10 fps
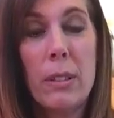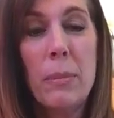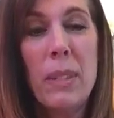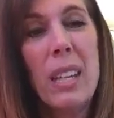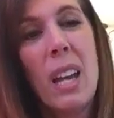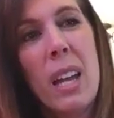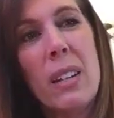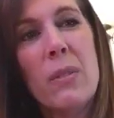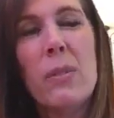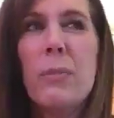Something
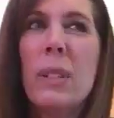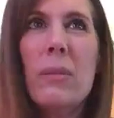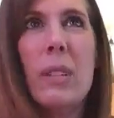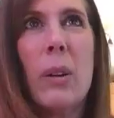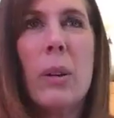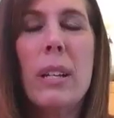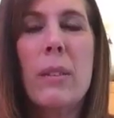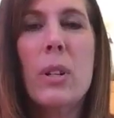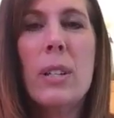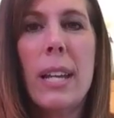kind of
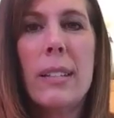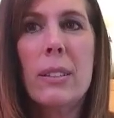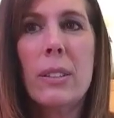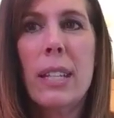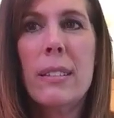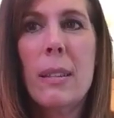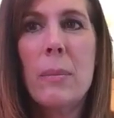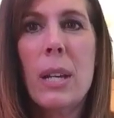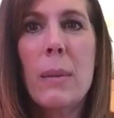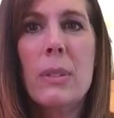decorative or nice looking
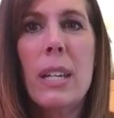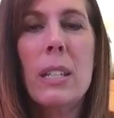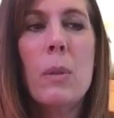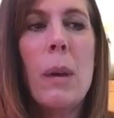sometimes that